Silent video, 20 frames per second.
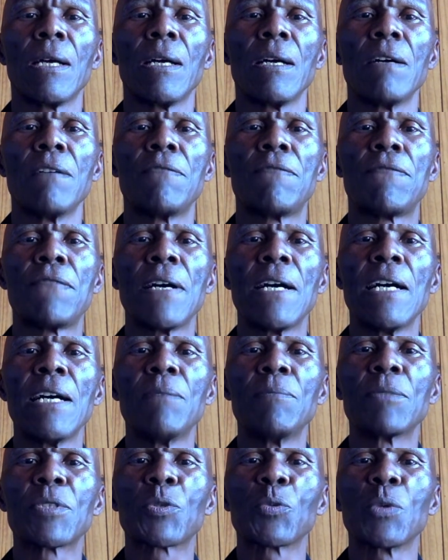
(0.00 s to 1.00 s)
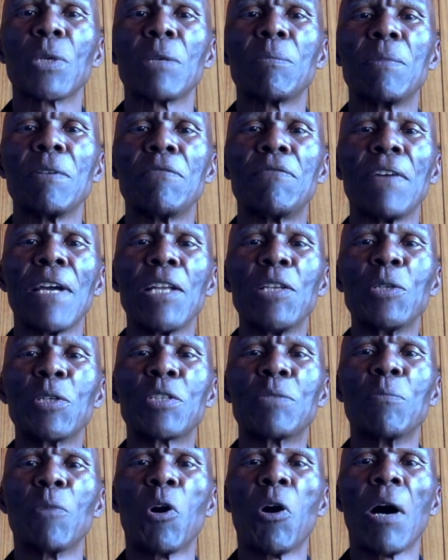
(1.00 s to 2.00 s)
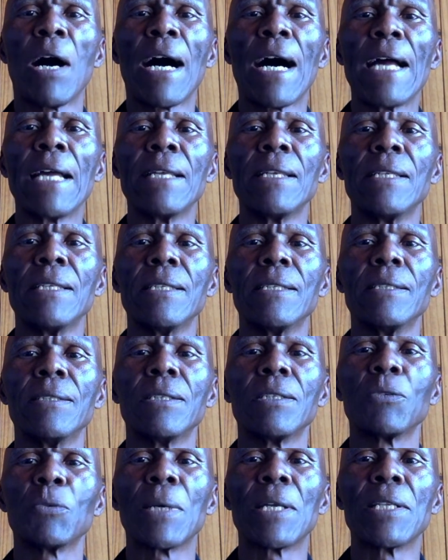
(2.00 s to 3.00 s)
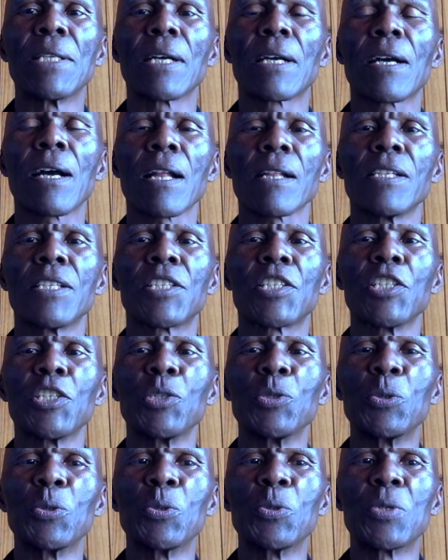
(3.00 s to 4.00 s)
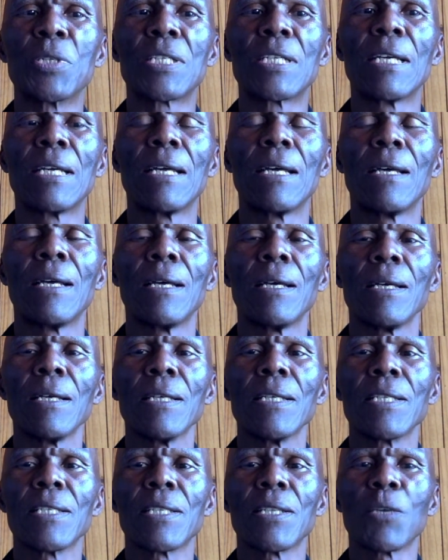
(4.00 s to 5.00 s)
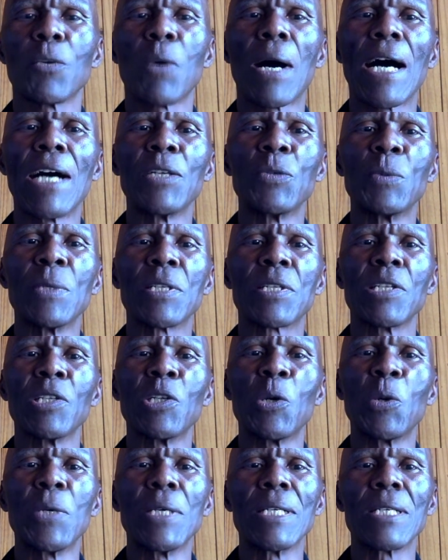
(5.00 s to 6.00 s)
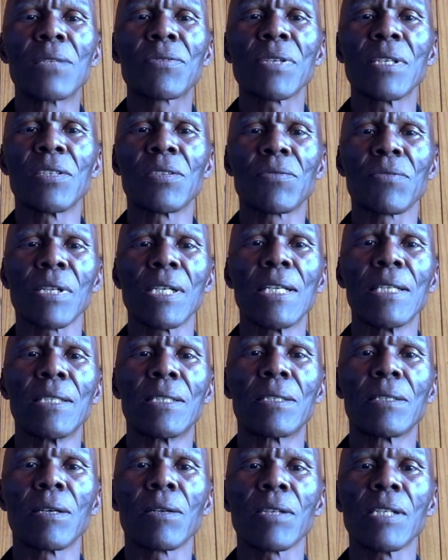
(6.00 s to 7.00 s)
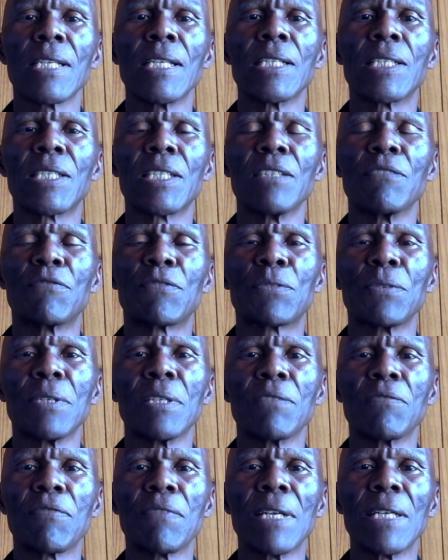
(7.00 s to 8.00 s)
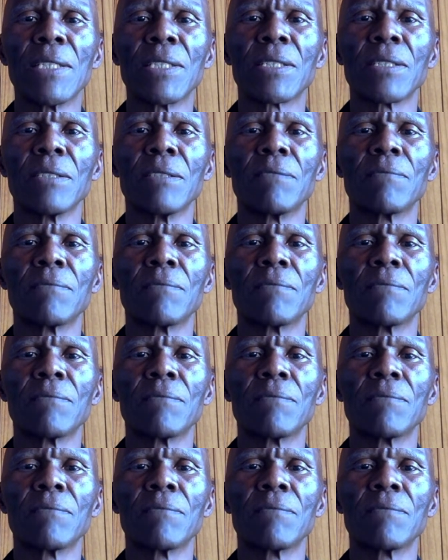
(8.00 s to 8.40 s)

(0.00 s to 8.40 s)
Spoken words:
Firms will be valued more highly when the currency used is the one with low interest rates relative to inflation.